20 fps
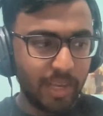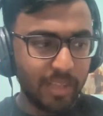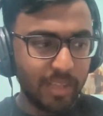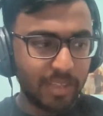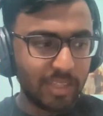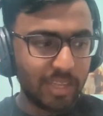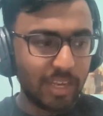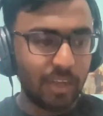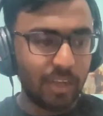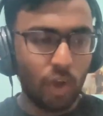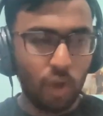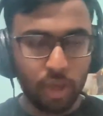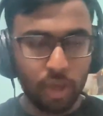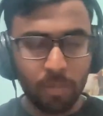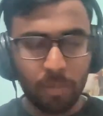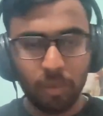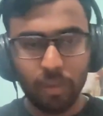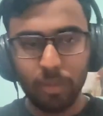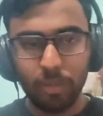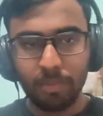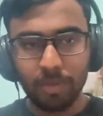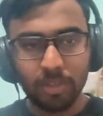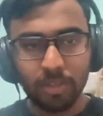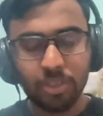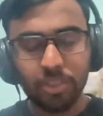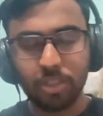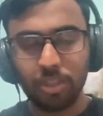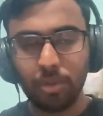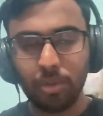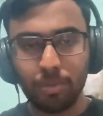is like talking about their
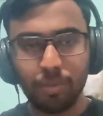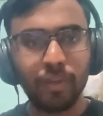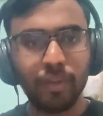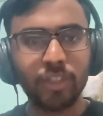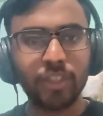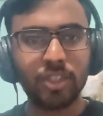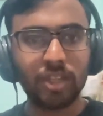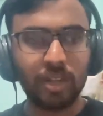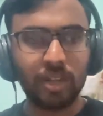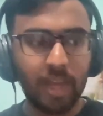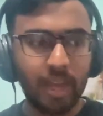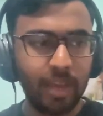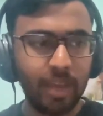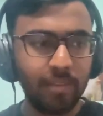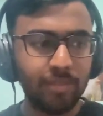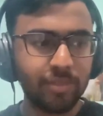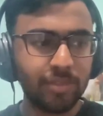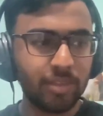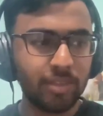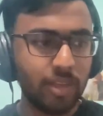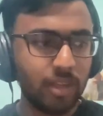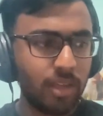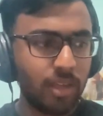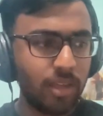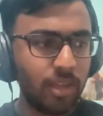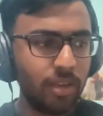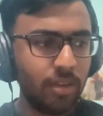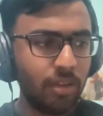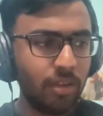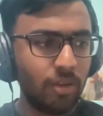personal, professional lives.
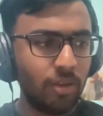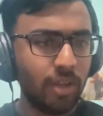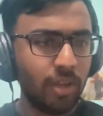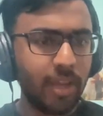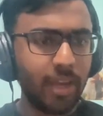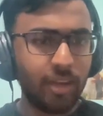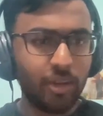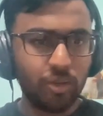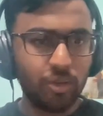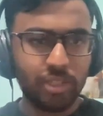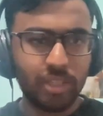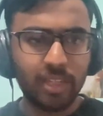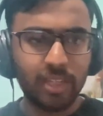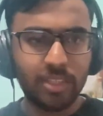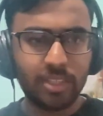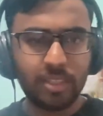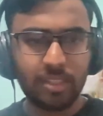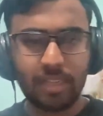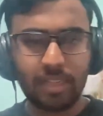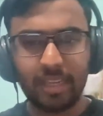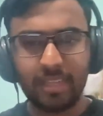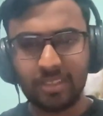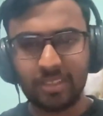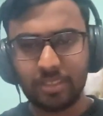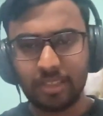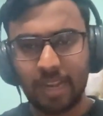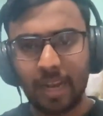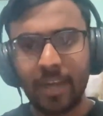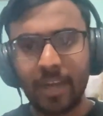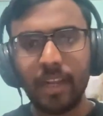You will get to see it's like
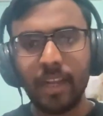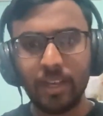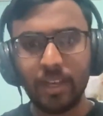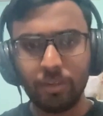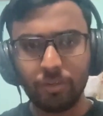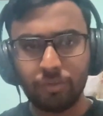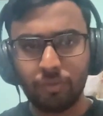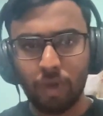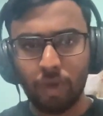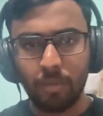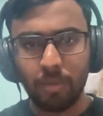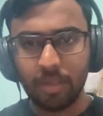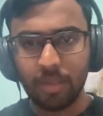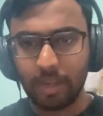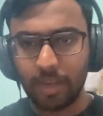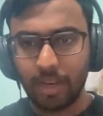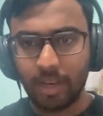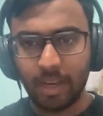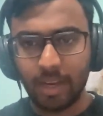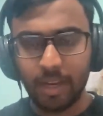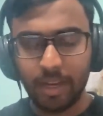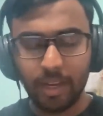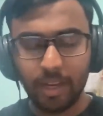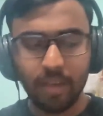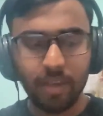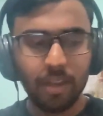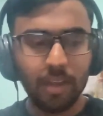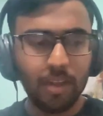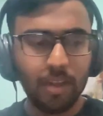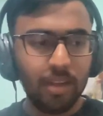slightly informal than LinkedIn.
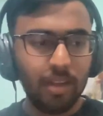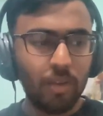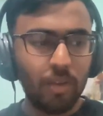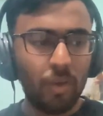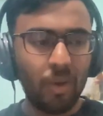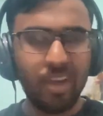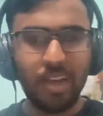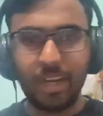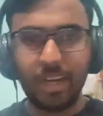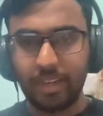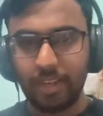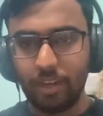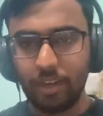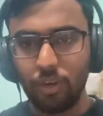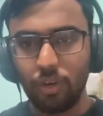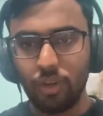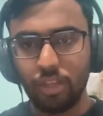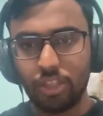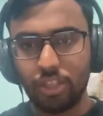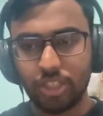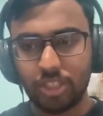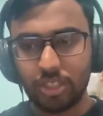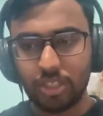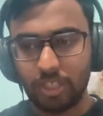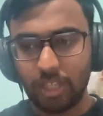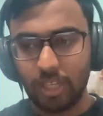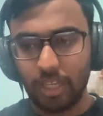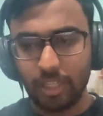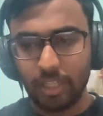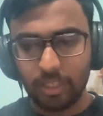On LinkedIn, you will just
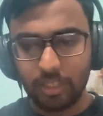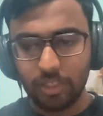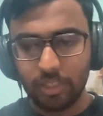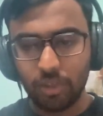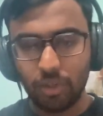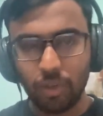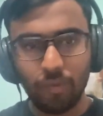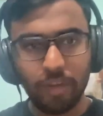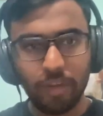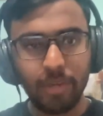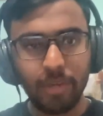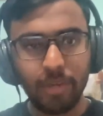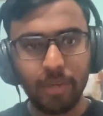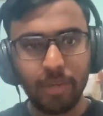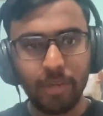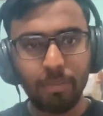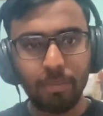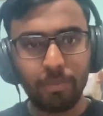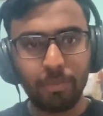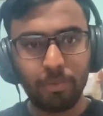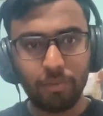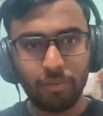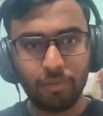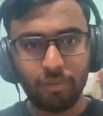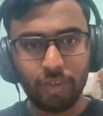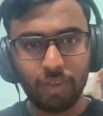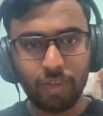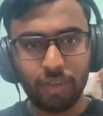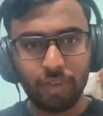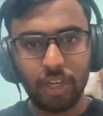see this, very professionally
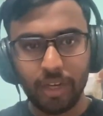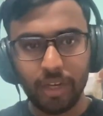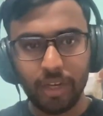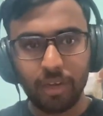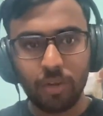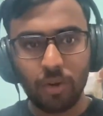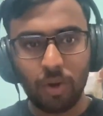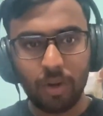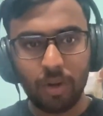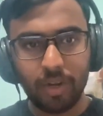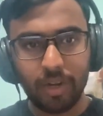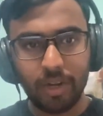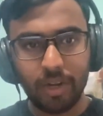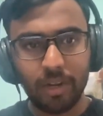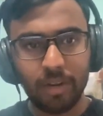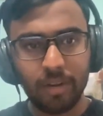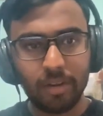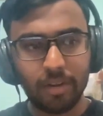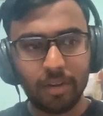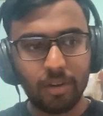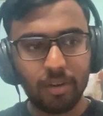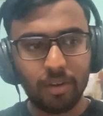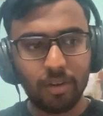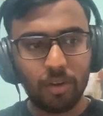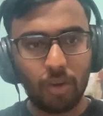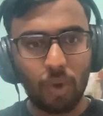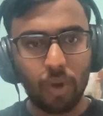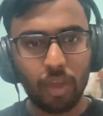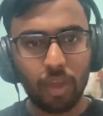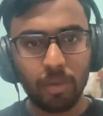curated content
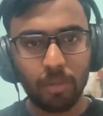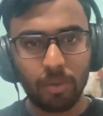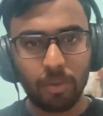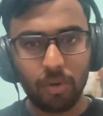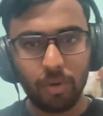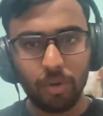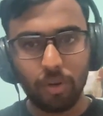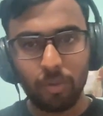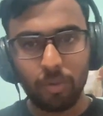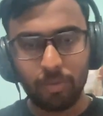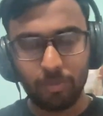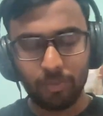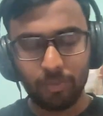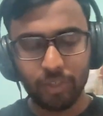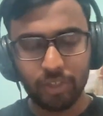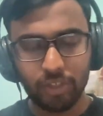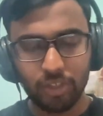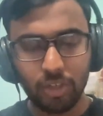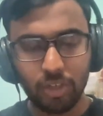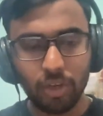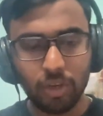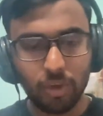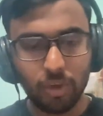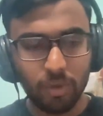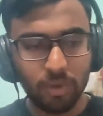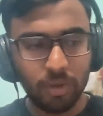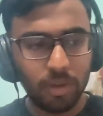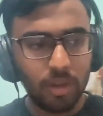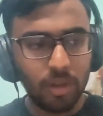talking about your professional tone.